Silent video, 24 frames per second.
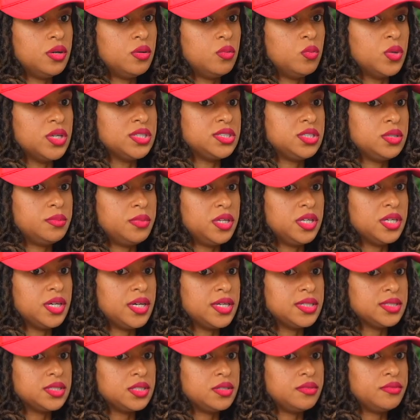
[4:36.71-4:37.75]
Was it
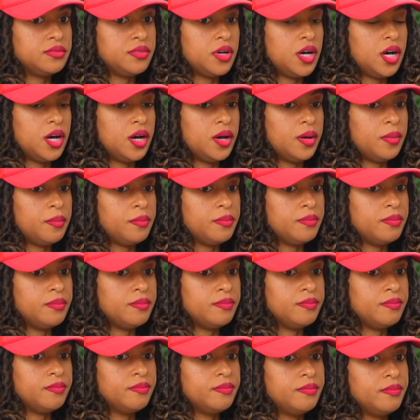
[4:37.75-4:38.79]
because of the
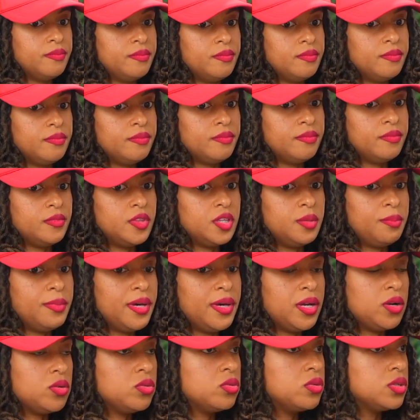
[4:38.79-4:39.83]

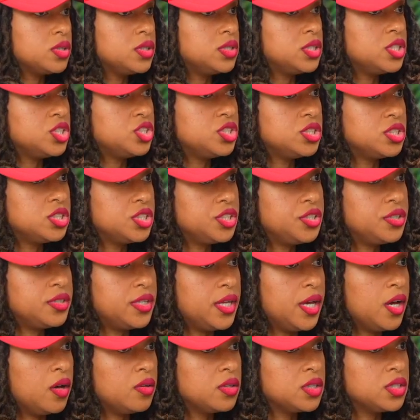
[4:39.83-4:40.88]
medical conditions and the
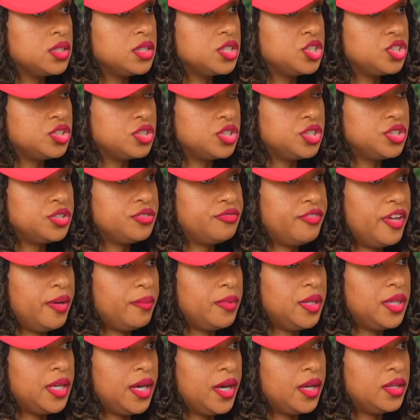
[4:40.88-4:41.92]
health conditions in your
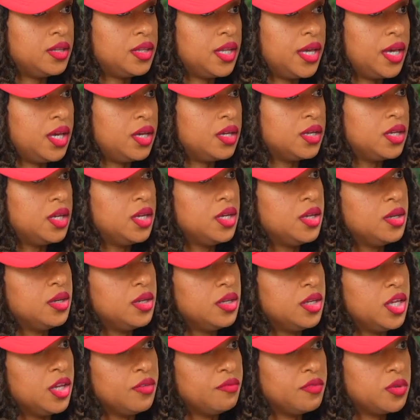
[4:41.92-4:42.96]
family that
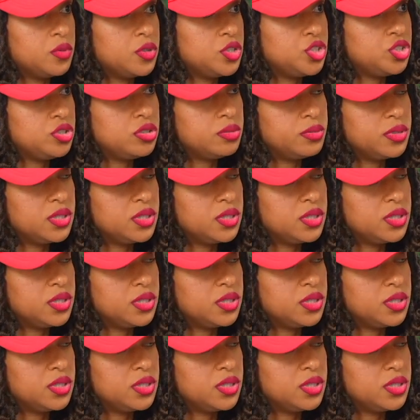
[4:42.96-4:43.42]
influenced you to